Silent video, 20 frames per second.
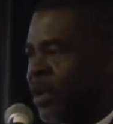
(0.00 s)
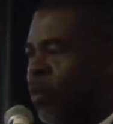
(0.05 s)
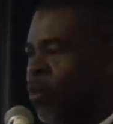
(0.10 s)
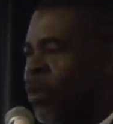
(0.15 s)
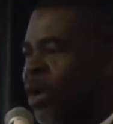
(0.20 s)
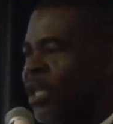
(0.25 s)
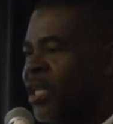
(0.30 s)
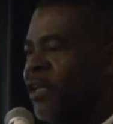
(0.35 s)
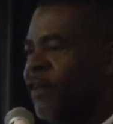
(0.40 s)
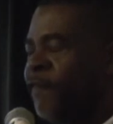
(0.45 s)

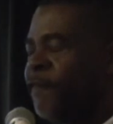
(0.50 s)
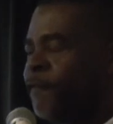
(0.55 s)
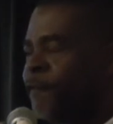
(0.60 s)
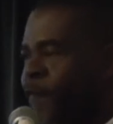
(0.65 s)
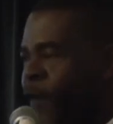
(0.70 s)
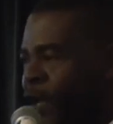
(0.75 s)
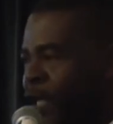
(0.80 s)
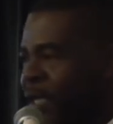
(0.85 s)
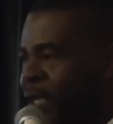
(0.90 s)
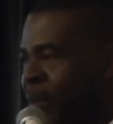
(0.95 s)
One of the
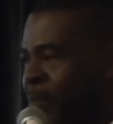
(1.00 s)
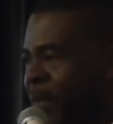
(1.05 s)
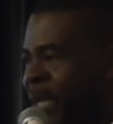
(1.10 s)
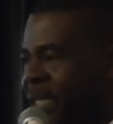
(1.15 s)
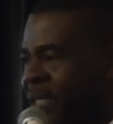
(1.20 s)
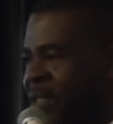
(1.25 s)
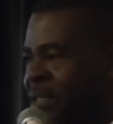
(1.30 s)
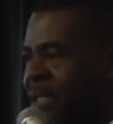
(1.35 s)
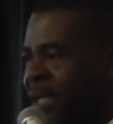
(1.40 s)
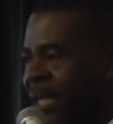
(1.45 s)

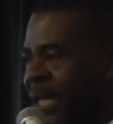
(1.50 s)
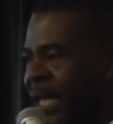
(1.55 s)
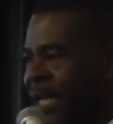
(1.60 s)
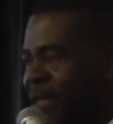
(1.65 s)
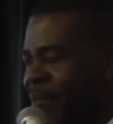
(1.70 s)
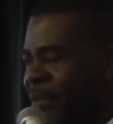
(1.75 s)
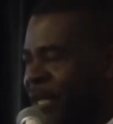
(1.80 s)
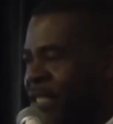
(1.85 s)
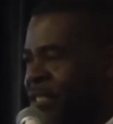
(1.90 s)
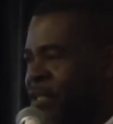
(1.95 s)
fundamental
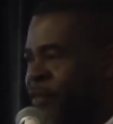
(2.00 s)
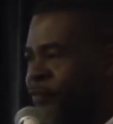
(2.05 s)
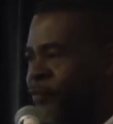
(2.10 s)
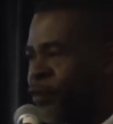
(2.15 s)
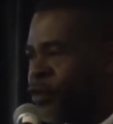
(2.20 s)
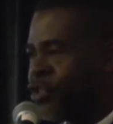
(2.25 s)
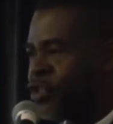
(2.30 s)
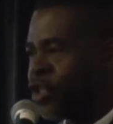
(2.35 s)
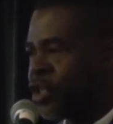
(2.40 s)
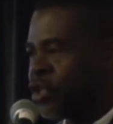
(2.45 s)
elements of
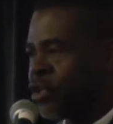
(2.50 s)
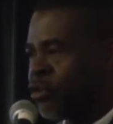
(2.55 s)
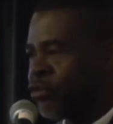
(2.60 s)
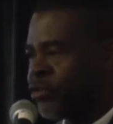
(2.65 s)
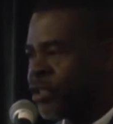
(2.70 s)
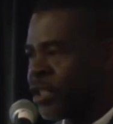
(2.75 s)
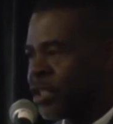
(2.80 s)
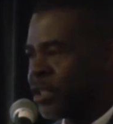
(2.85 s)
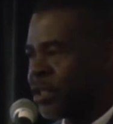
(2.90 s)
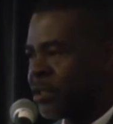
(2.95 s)
food
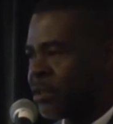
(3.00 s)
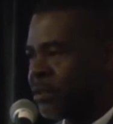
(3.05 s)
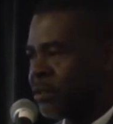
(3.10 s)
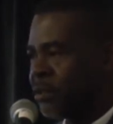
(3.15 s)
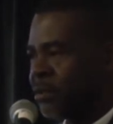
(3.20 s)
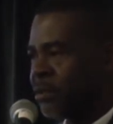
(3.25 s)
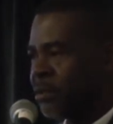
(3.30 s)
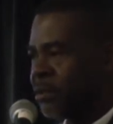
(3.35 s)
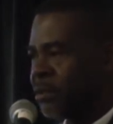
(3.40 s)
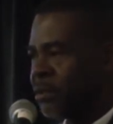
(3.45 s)

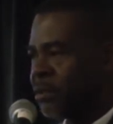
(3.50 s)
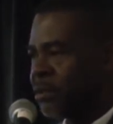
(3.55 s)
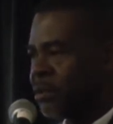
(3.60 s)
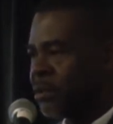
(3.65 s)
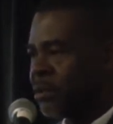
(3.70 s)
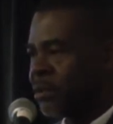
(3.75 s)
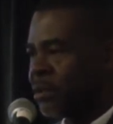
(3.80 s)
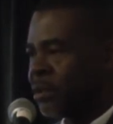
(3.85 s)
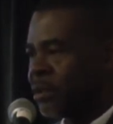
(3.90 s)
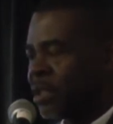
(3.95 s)
security
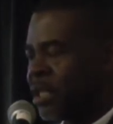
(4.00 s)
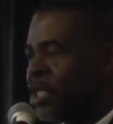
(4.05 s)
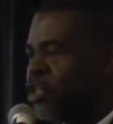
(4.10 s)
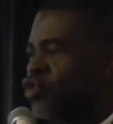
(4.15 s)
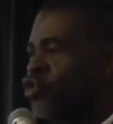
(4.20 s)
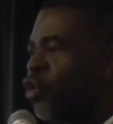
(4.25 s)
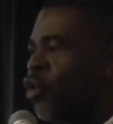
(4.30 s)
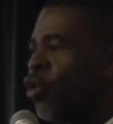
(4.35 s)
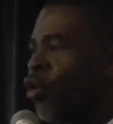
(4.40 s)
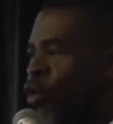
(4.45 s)

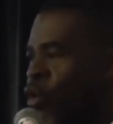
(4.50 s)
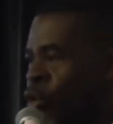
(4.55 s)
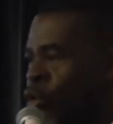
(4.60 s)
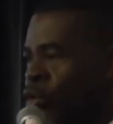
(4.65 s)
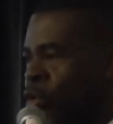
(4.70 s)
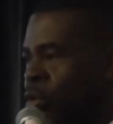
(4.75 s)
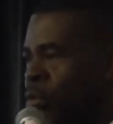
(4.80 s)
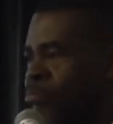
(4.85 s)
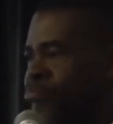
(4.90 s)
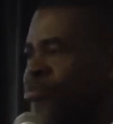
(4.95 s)
is your
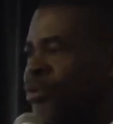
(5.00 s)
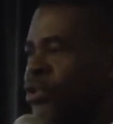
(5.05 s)
own